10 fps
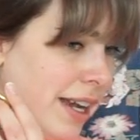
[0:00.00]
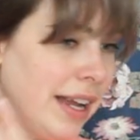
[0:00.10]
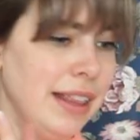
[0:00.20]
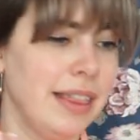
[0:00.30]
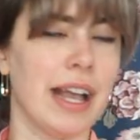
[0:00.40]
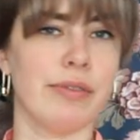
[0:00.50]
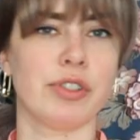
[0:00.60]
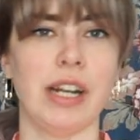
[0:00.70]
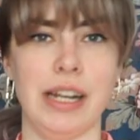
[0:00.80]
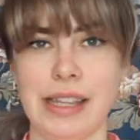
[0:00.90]
I didn't think I was
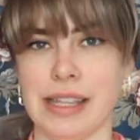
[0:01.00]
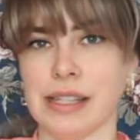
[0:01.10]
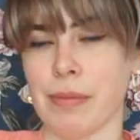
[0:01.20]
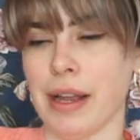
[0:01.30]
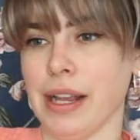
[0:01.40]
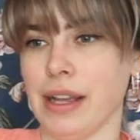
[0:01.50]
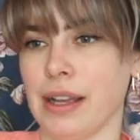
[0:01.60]
going to need this many.